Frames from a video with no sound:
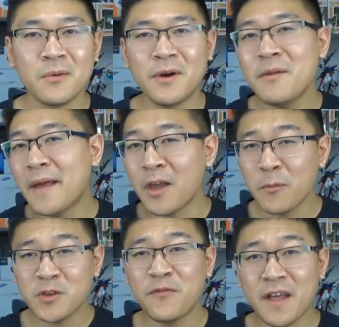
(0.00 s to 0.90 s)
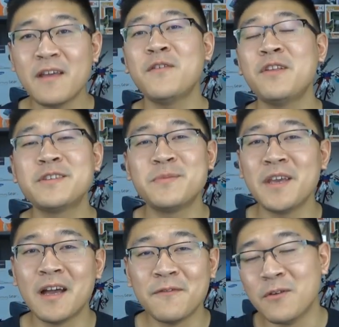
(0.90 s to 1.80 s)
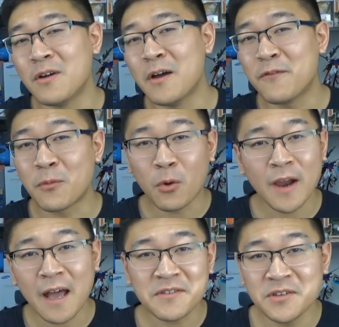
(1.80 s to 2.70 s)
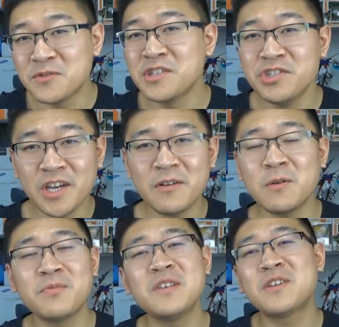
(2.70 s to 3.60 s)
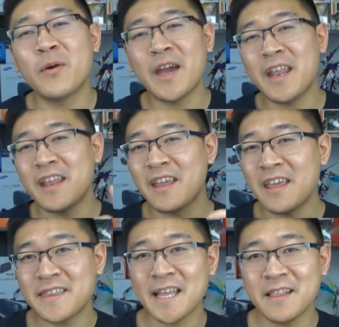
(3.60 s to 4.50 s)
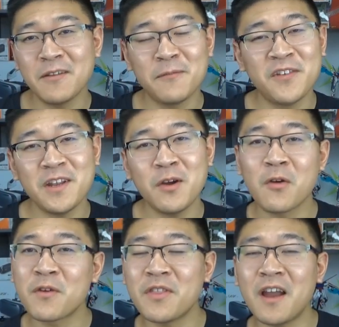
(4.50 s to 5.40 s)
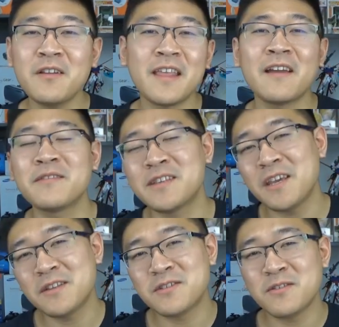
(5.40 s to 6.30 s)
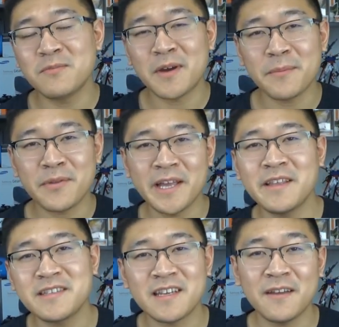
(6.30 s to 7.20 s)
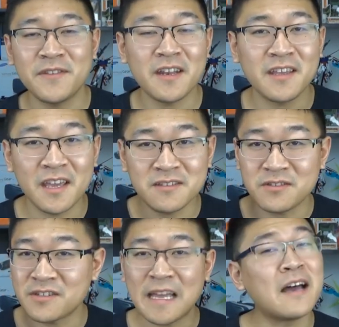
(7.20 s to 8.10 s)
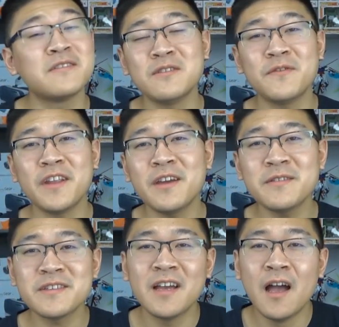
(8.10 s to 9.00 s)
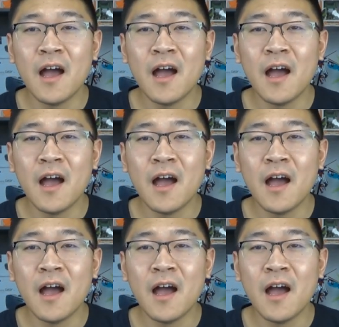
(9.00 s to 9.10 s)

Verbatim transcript: Well, I hope you found that video to be helpful. Uh, for more how-tos in general, please go ahead and hit that little video over there. That'll take you to my playlist I've dedicated to just how-to videos.